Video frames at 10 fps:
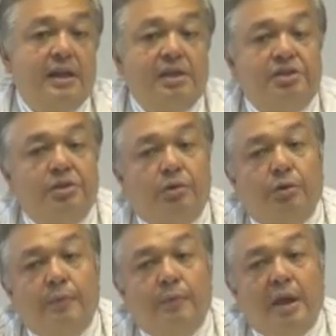
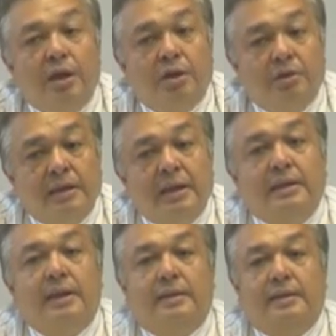So you need
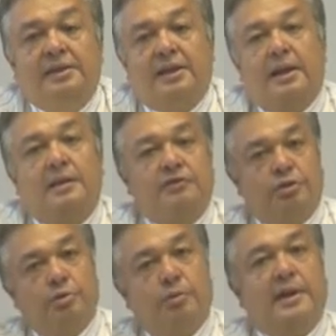this kind of
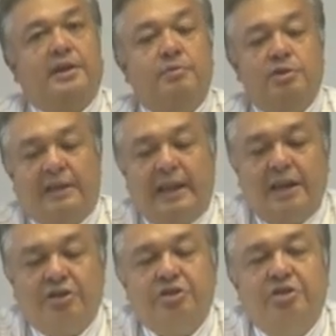two-way
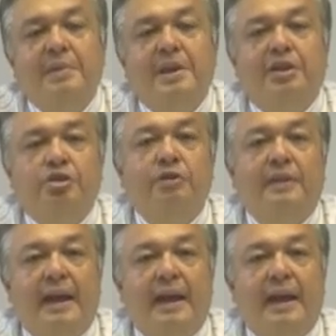communication to make sure that